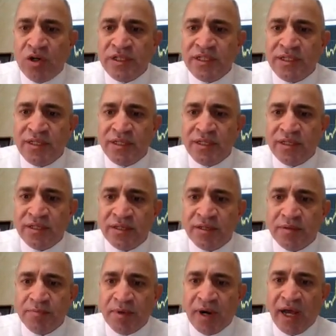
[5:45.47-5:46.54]

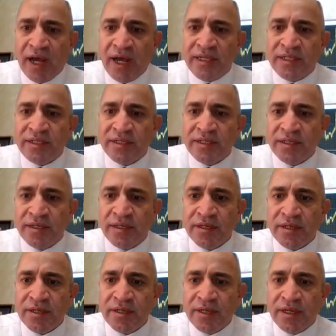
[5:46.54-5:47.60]
close price